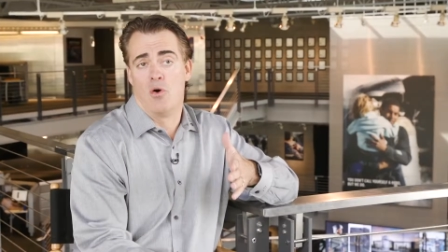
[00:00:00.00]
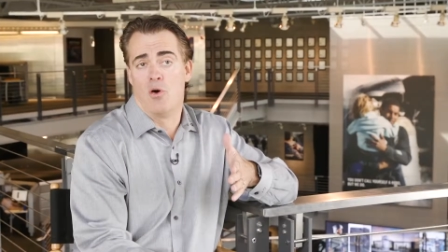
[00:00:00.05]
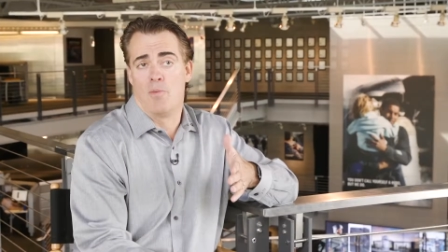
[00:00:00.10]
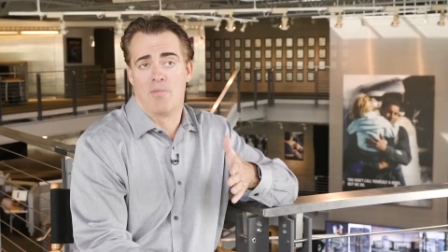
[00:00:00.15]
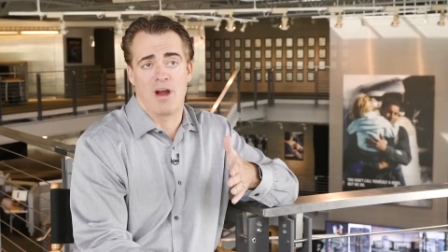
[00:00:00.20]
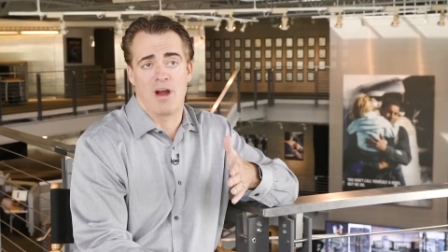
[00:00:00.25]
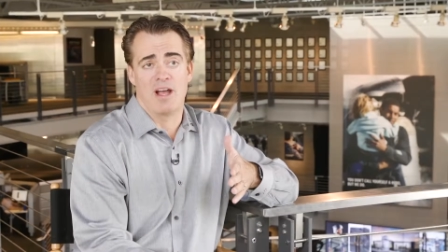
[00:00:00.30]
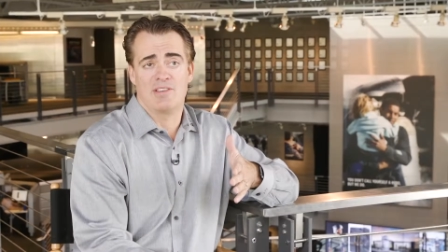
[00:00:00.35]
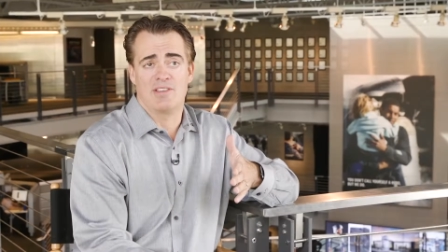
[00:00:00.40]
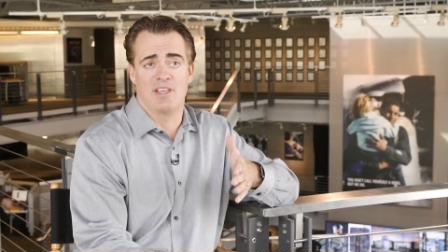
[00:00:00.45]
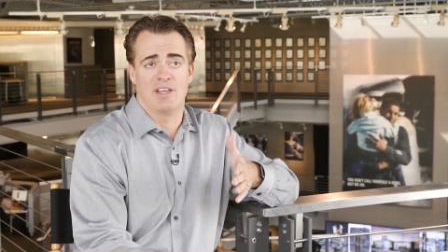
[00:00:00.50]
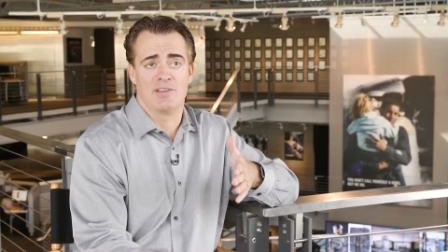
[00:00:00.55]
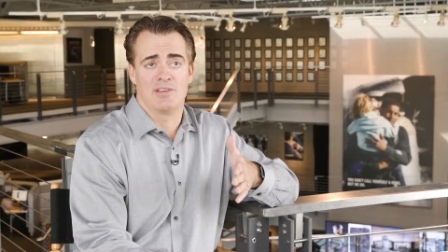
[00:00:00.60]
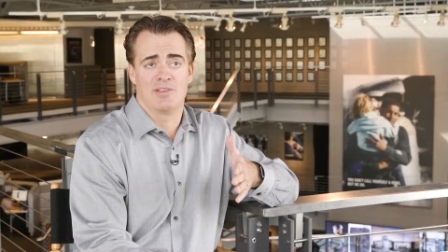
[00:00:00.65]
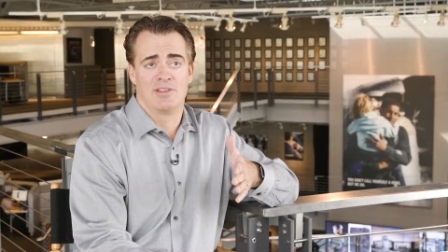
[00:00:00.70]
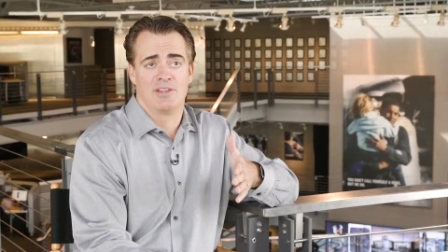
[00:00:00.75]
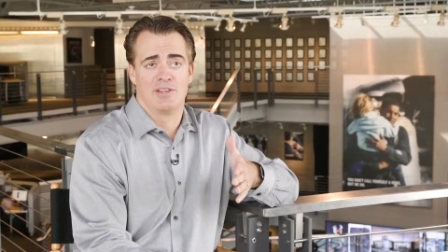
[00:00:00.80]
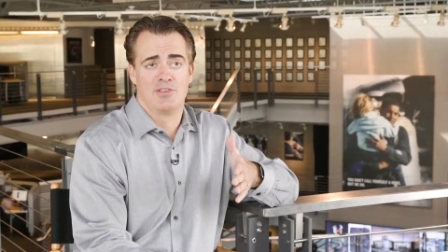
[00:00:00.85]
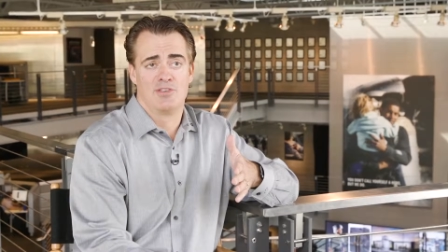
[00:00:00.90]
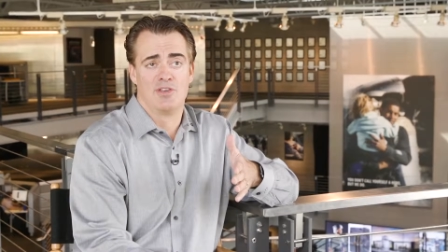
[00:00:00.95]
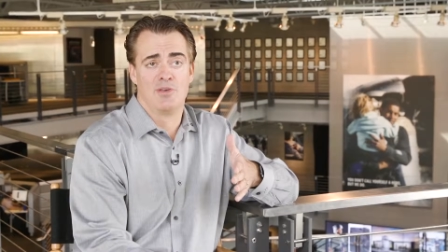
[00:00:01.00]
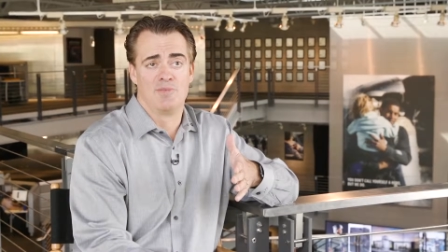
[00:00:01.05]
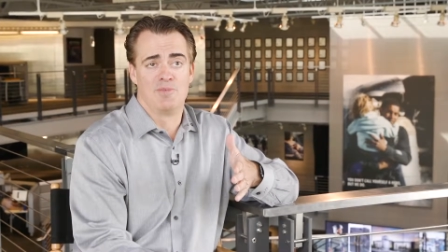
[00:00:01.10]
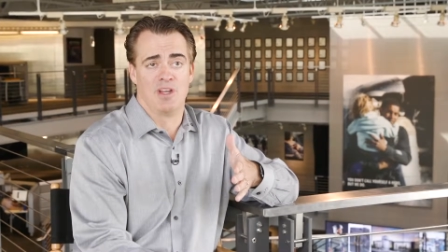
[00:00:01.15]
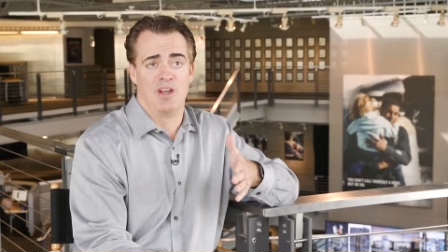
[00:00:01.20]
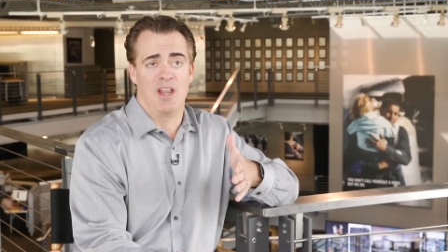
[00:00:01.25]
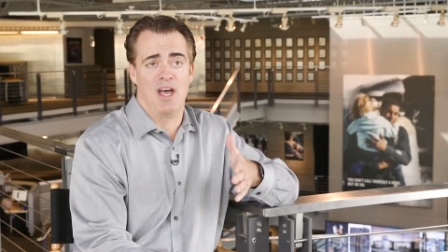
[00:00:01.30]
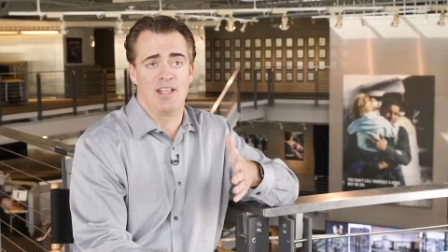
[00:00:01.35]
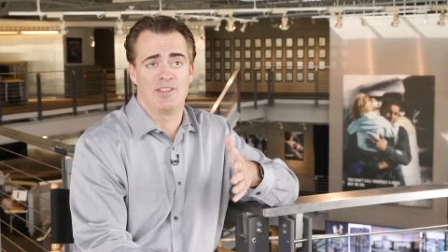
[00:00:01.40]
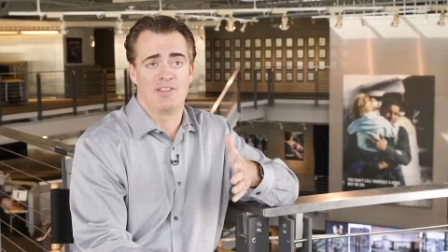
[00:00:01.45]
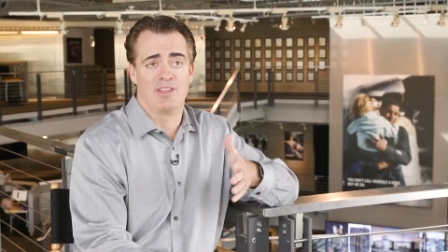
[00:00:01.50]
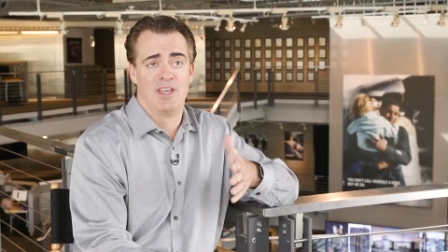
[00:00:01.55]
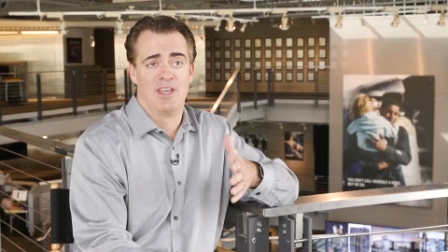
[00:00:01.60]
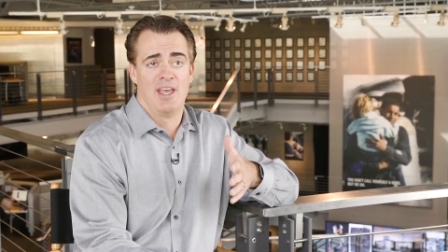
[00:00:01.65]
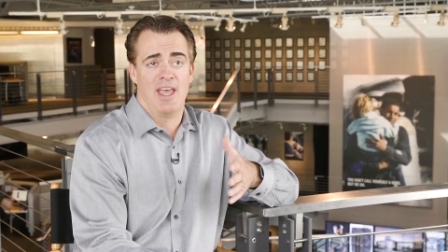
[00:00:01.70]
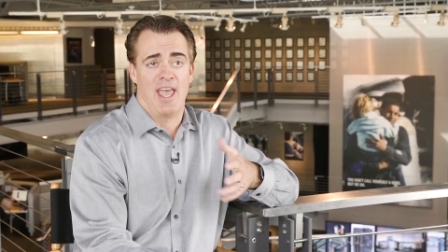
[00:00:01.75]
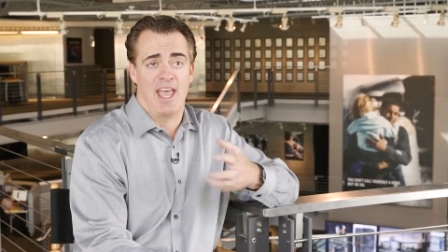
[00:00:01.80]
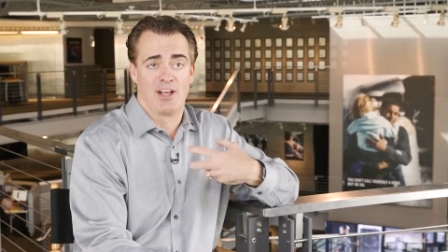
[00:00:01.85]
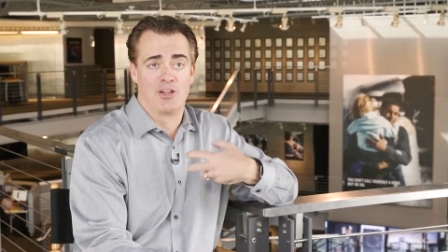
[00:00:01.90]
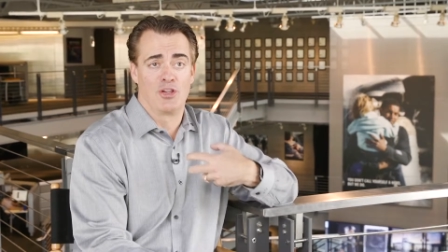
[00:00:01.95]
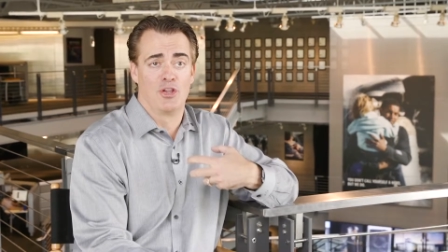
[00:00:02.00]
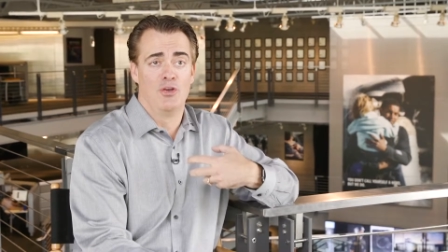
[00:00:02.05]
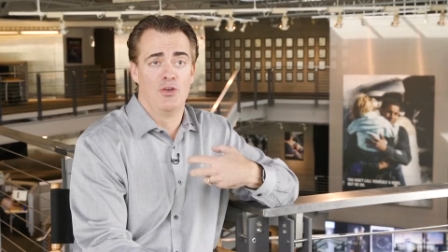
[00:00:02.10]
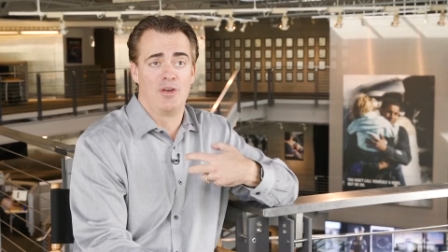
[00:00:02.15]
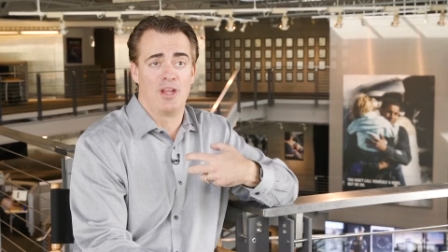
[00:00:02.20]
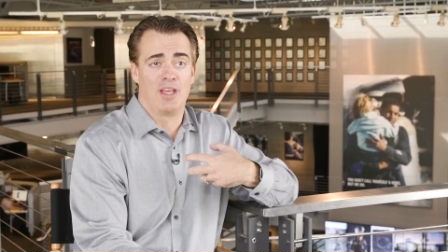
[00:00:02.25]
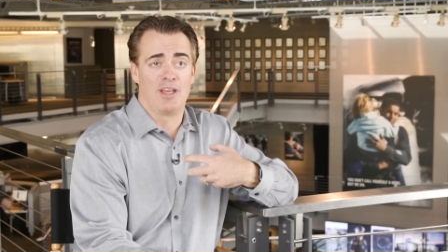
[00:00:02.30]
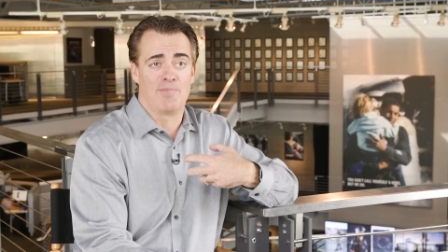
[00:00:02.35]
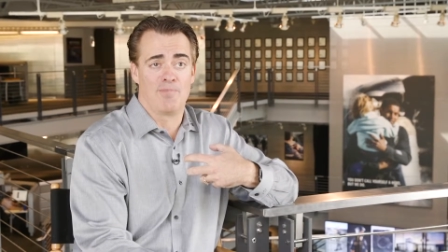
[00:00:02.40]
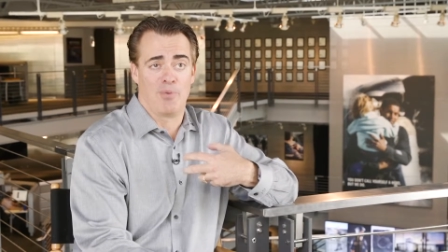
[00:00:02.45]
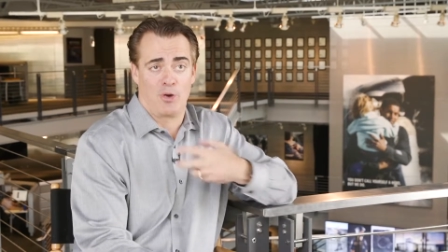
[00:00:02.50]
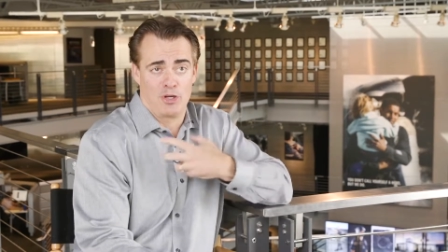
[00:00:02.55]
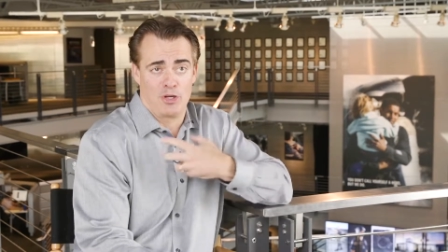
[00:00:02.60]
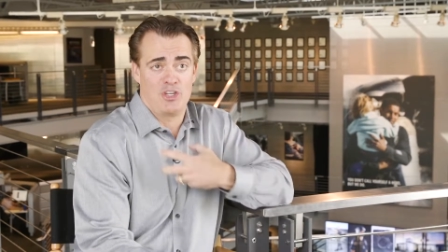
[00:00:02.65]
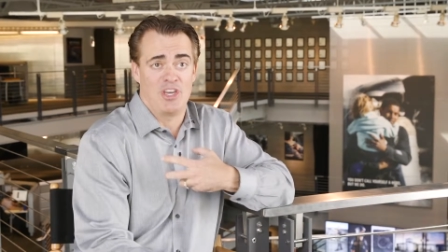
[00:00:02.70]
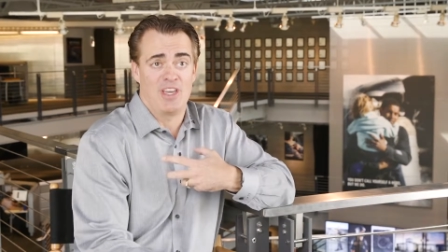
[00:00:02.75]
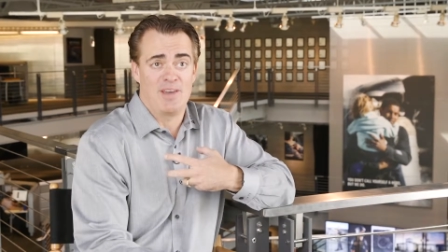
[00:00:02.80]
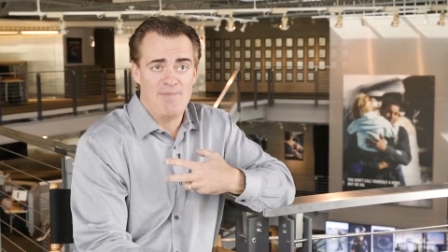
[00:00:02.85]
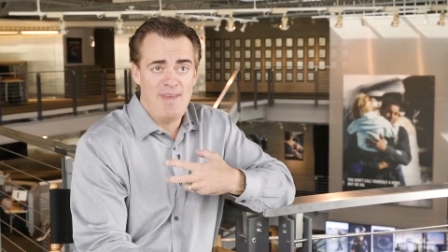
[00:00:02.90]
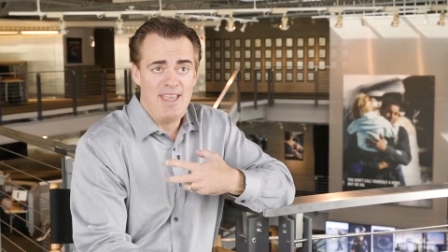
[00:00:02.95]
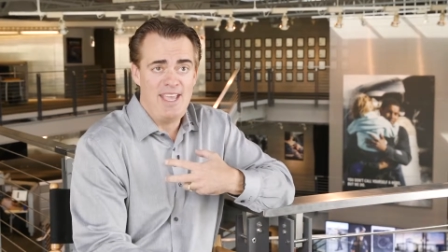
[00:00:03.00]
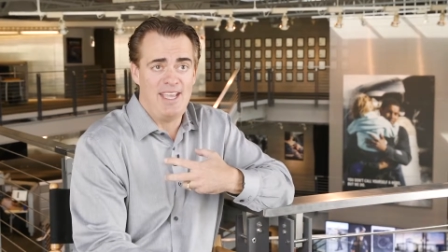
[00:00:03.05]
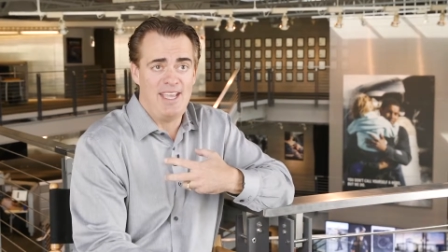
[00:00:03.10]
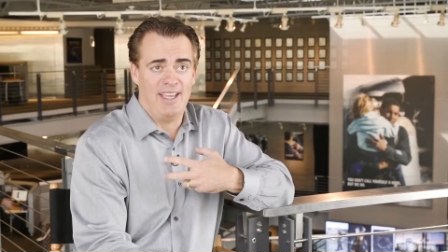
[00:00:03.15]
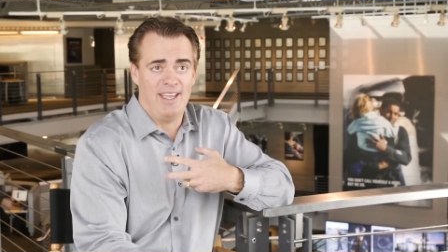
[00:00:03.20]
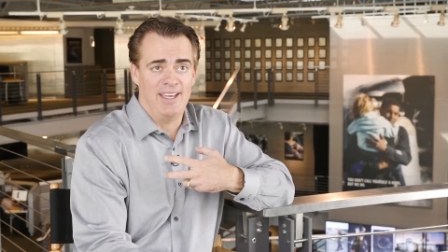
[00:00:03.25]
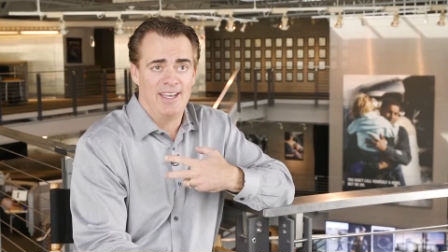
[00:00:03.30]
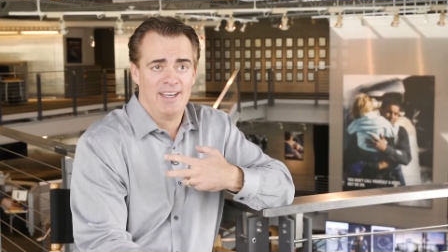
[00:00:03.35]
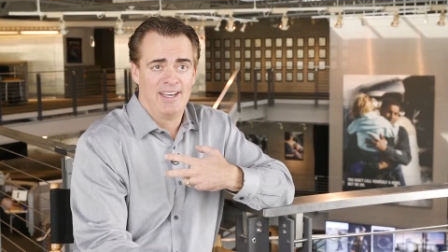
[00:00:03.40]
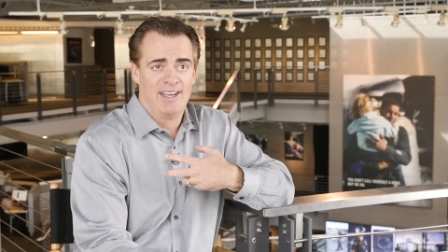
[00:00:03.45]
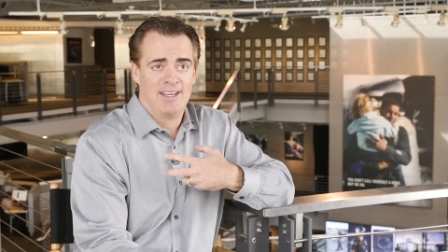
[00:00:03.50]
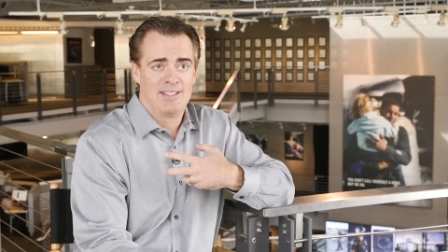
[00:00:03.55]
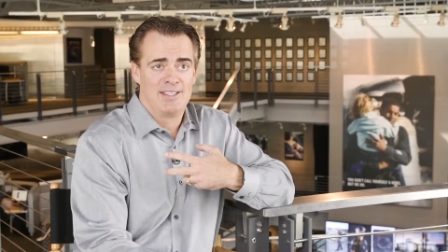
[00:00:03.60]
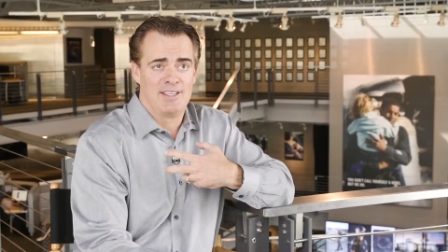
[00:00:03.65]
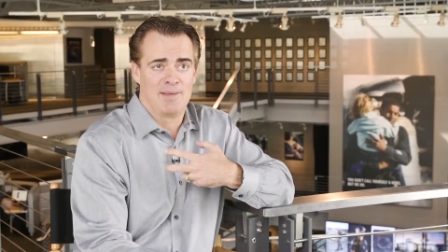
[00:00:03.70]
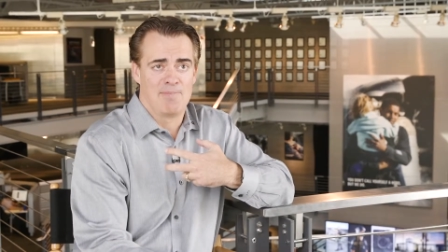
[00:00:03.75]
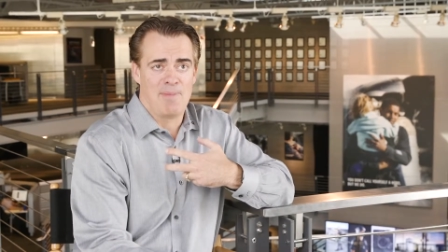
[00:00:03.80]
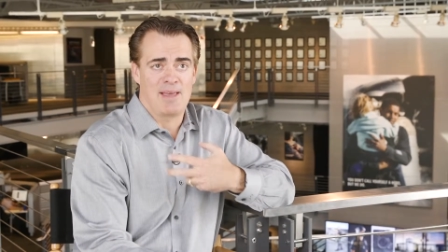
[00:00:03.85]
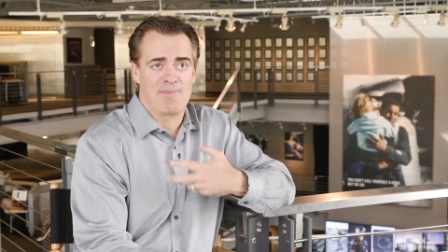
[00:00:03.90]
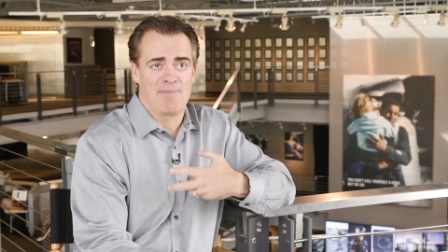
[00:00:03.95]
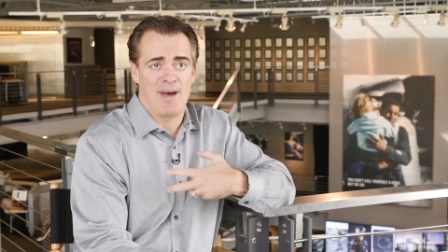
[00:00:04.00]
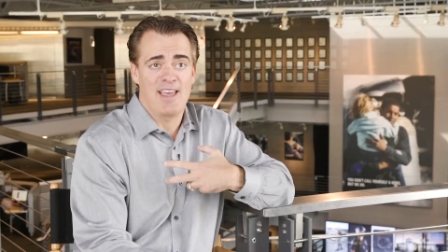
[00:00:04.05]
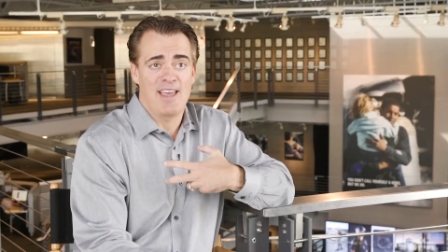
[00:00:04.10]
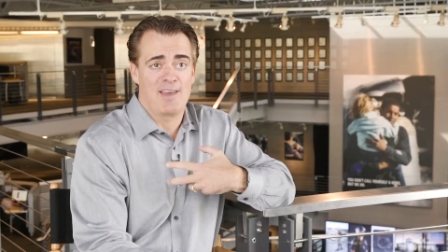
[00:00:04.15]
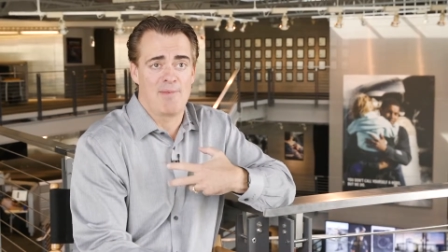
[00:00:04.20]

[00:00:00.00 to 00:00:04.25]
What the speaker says: whole process, soup to nuts, including pushing me to make my